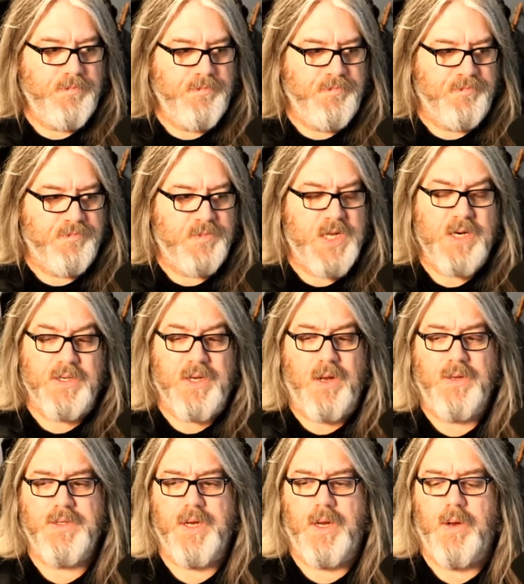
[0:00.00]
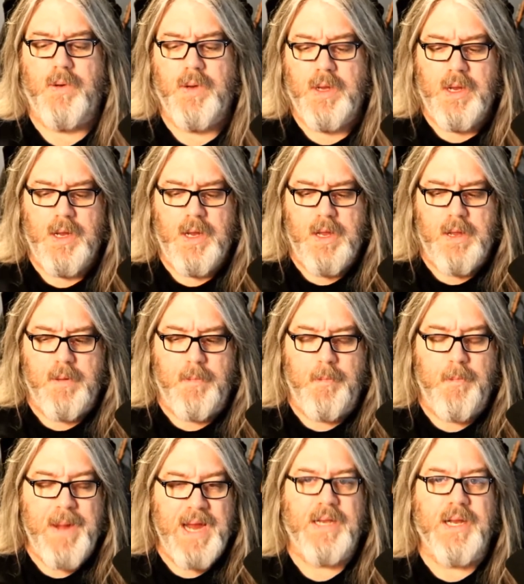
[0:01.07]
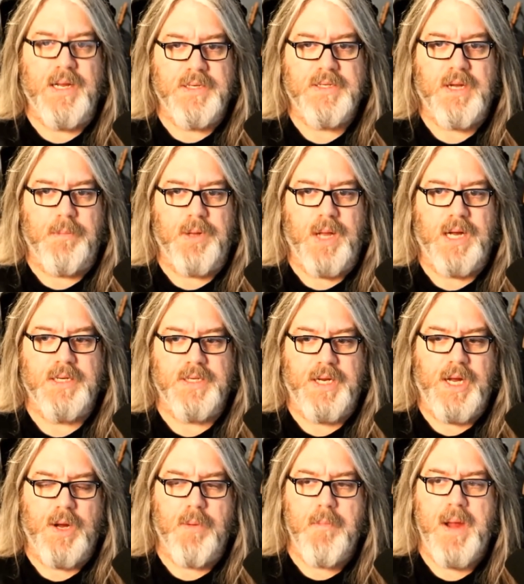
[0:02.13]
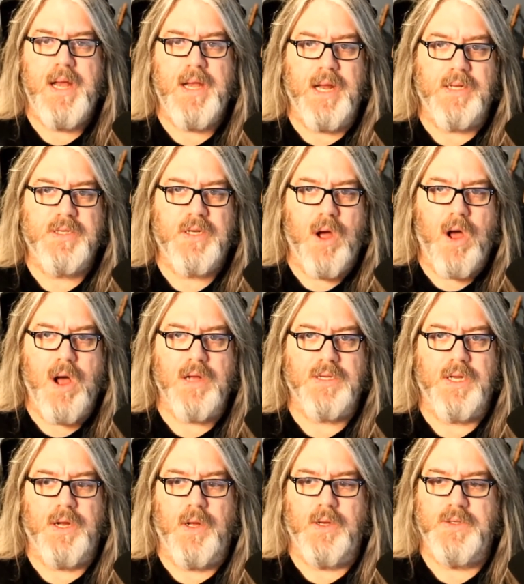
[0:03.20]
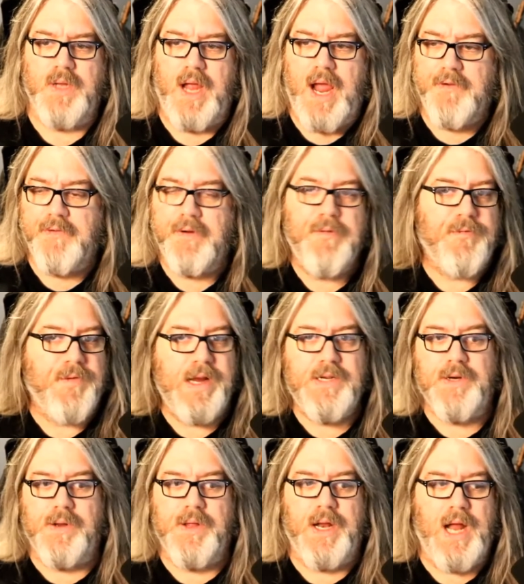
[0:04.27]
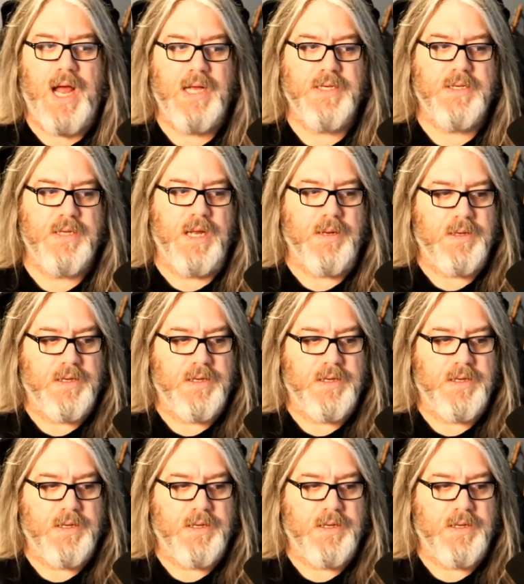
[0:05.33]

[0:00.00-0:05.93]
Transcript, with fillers: there's also maintenance complexity or maintenance cost that goes. Every feature that has that